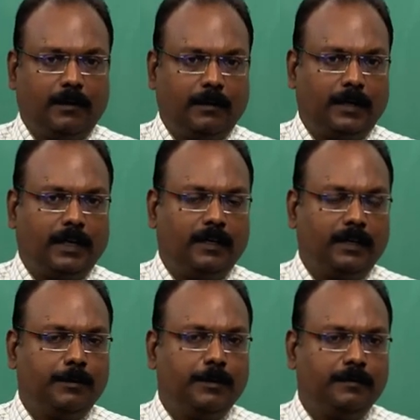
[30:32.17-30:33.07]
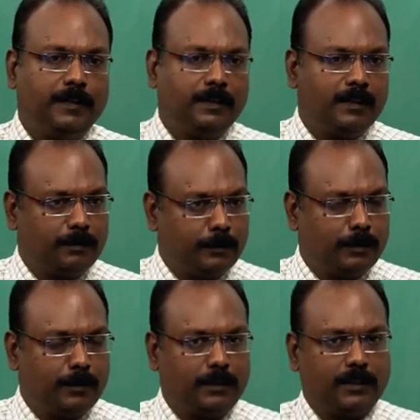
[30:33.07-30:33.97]
Now, I will come out with
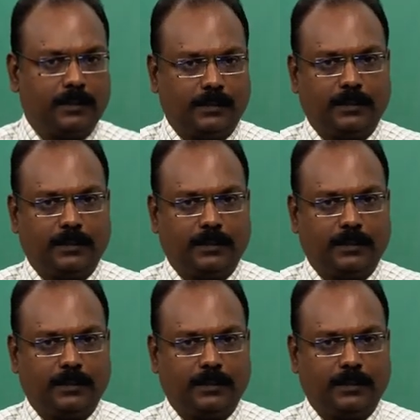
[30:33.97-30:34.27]
more uh,